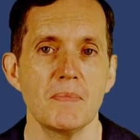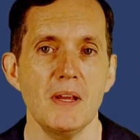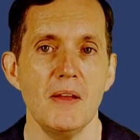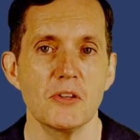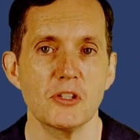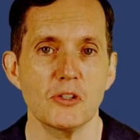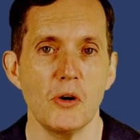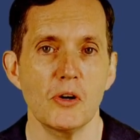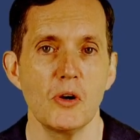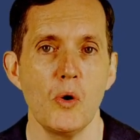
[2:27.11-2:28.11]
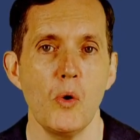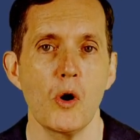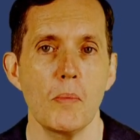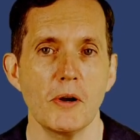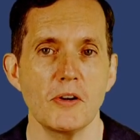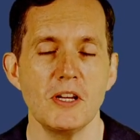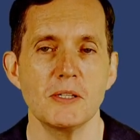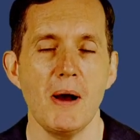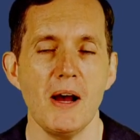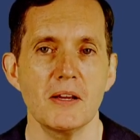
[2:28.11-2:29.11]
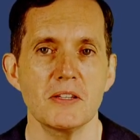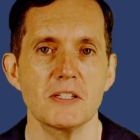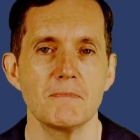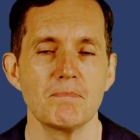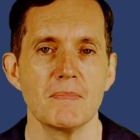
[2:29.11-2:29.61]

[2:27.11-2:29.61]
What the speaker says: in the stock or commodities markets.